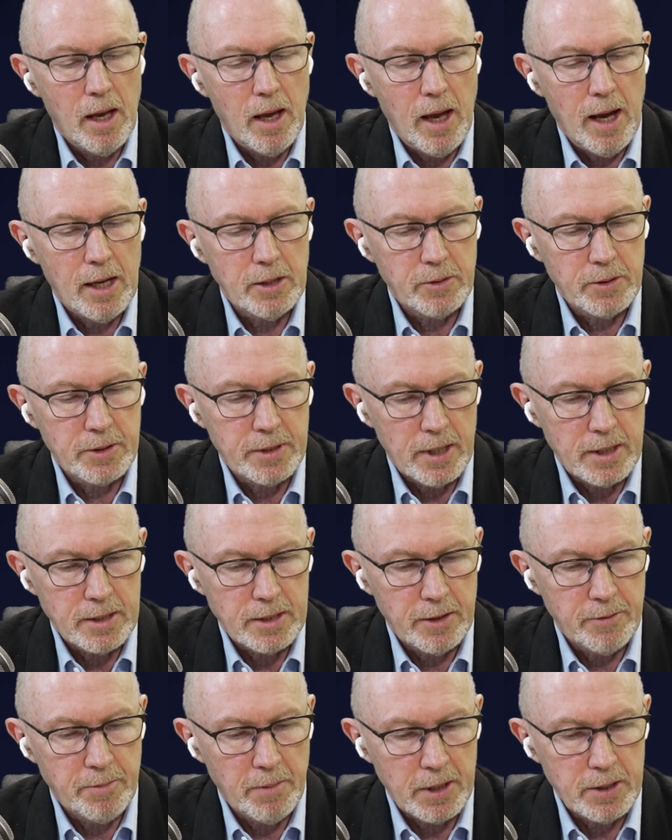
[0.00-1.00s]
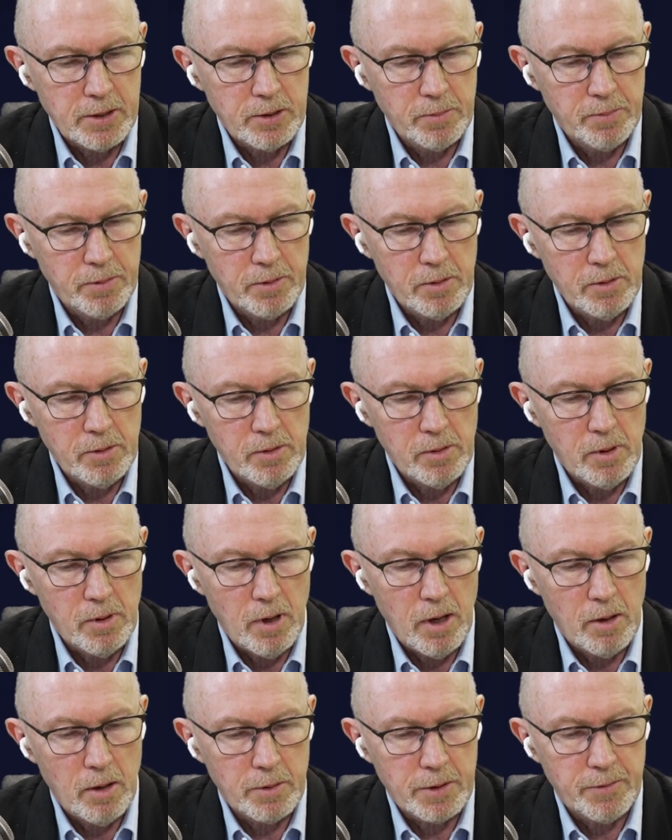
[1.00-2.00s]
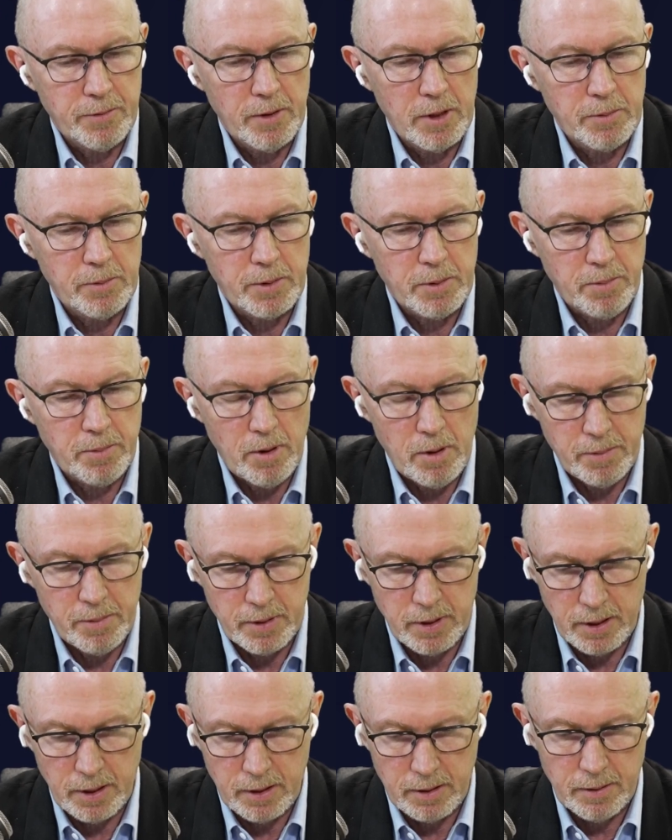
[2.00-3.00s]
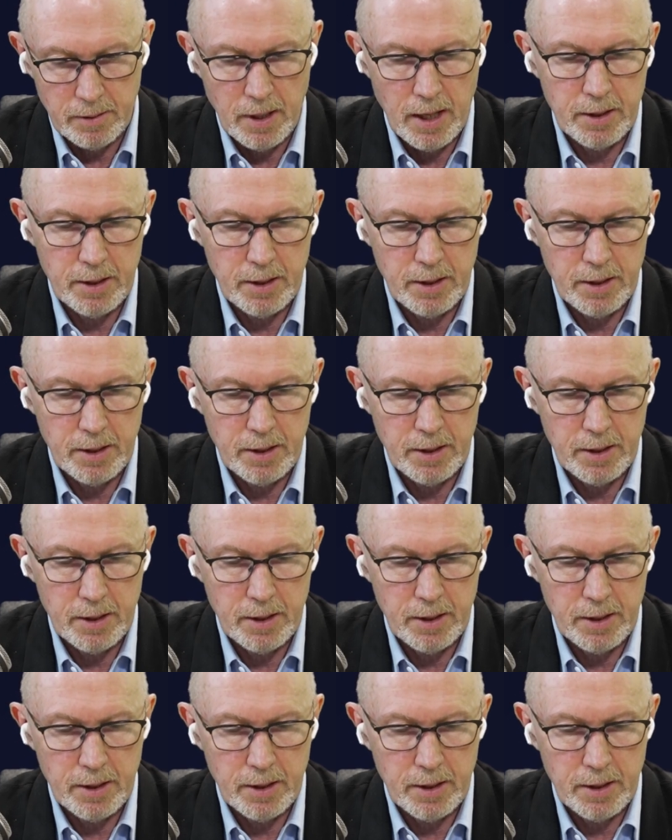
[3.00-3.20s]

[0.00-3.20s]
Andrew says, if my super was filled with a property